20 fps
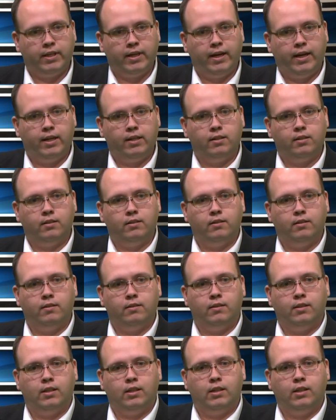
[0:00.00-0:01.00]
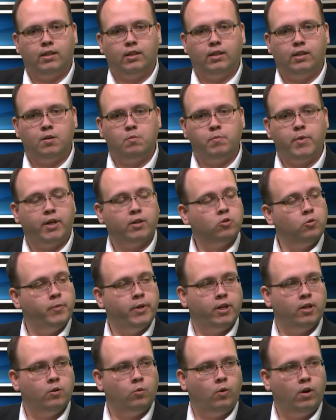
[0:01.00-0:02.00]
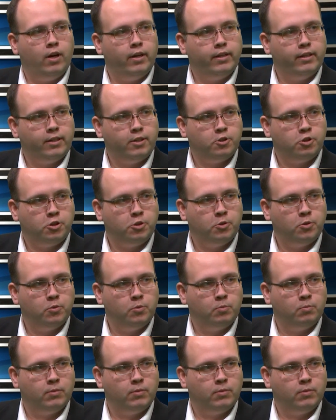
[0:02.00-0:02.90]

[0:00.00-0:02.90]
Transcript: that the medical marijuana issue,